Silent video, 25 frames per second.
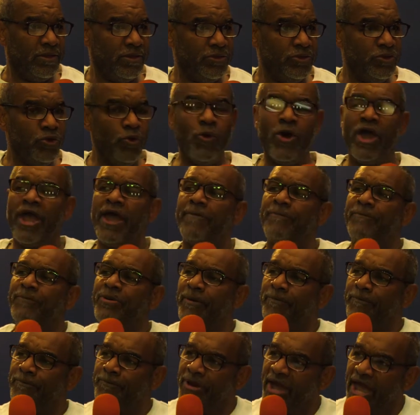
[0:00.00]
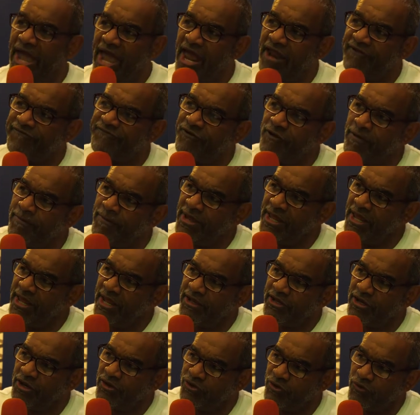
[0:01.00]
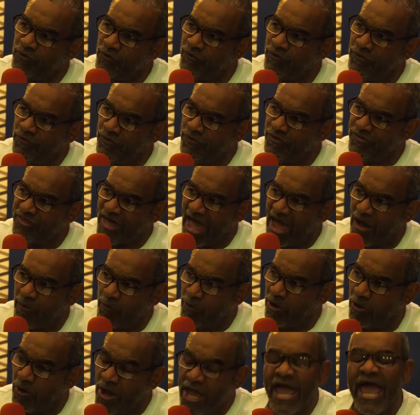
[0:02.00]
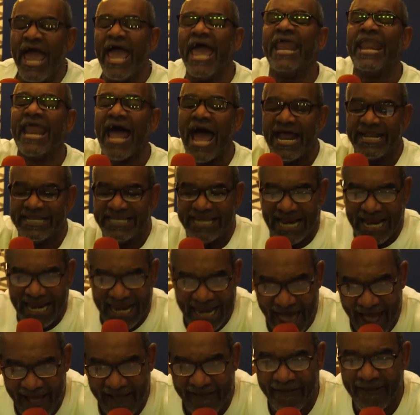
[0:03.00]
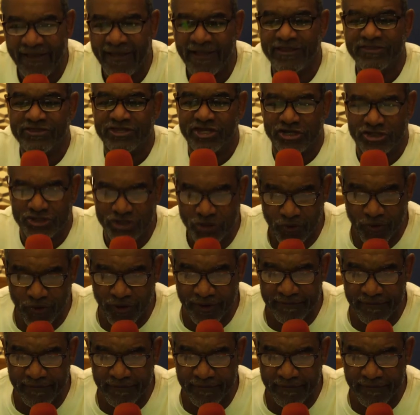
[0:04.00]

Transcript: you have prepared for me to do thy will, and I delight to do